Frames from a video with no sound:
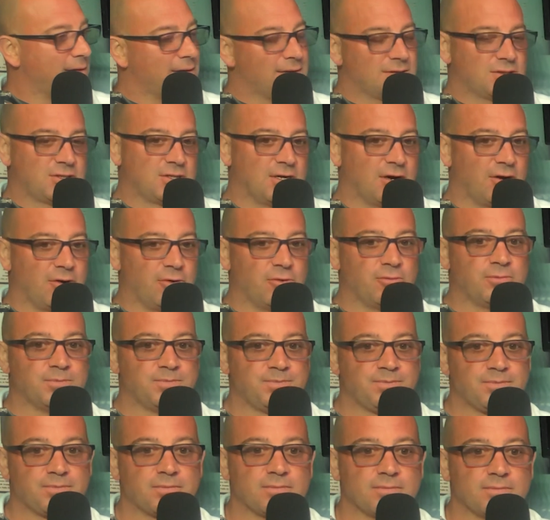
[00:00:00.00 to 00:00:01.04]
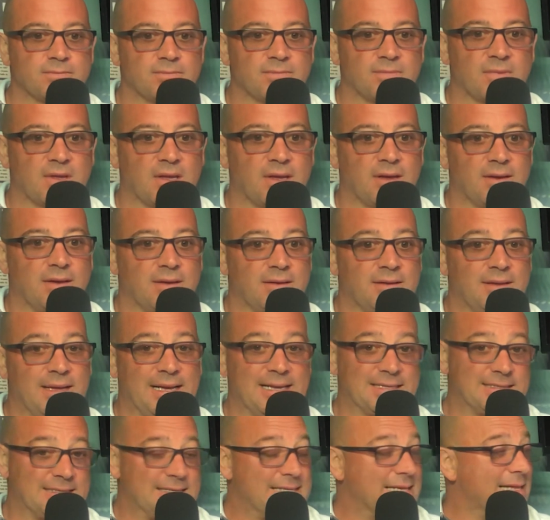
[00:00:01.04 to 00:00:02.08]
So
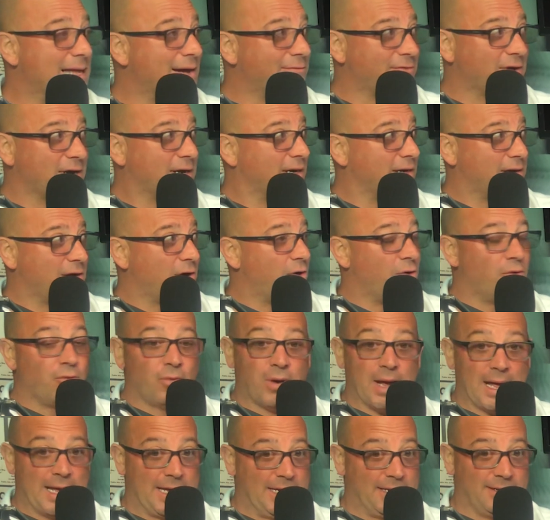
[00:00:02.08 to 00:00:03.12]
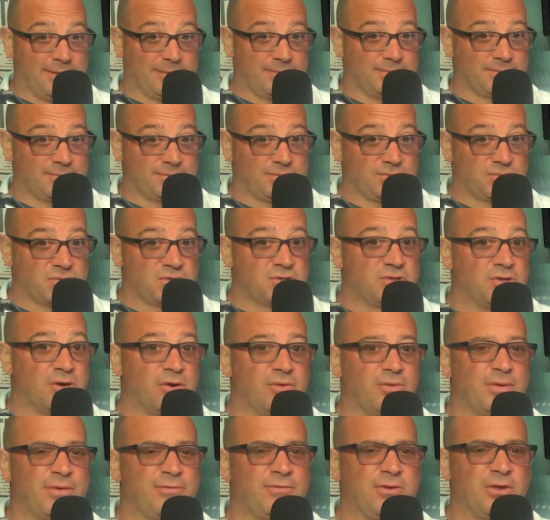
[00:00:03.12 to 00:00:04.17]
it's never going to go away.
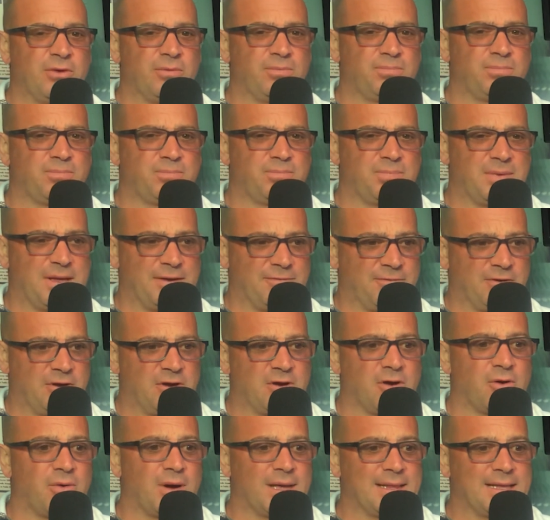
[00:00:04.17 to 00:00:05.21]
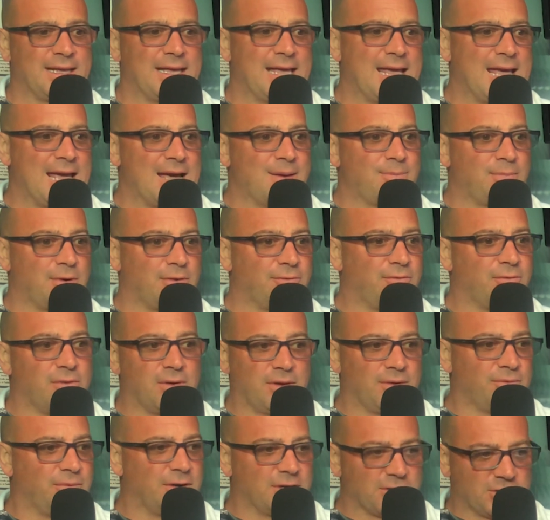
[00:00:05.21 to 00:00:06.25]
So if you go on the camp of,
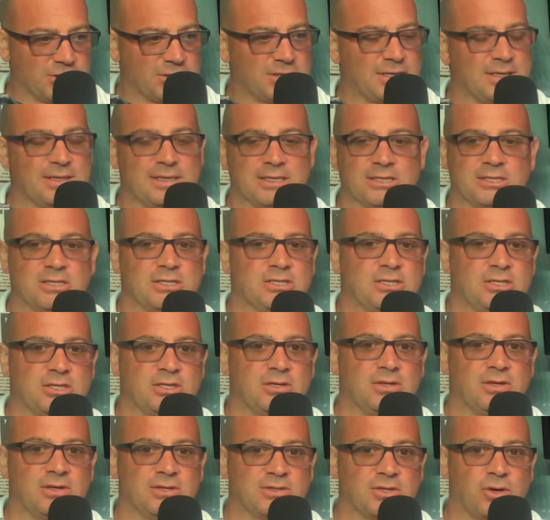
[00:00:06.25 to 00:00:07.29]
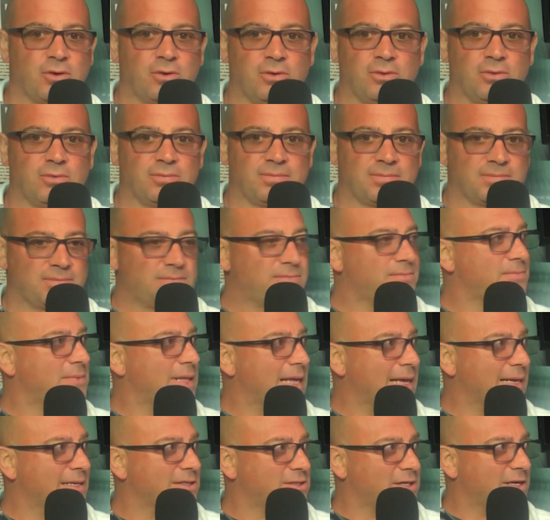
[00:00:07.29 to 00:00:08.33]
well, this whole
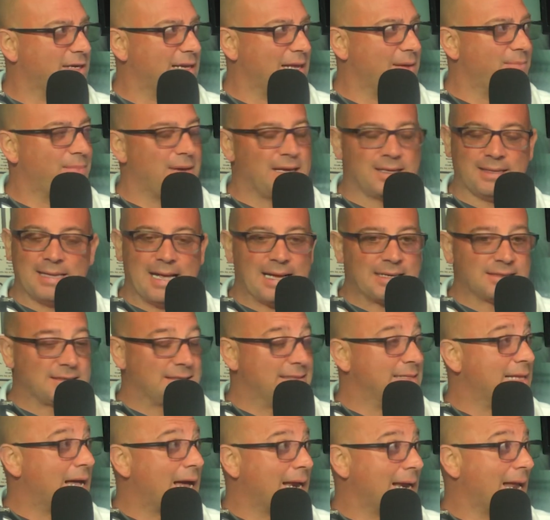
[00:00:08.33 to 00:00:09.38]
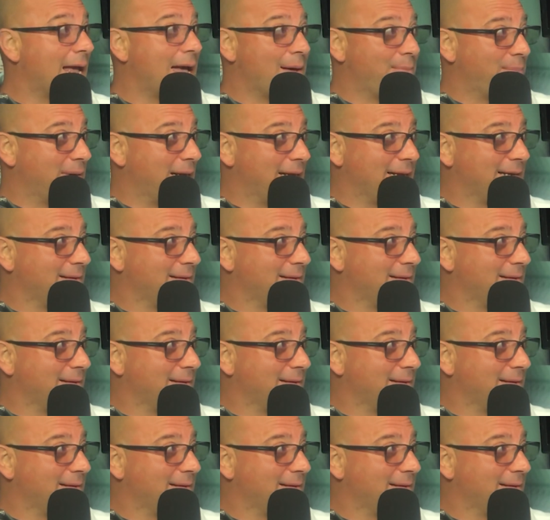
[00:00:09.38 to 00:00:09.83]
thing is going to get banned, that's not happening.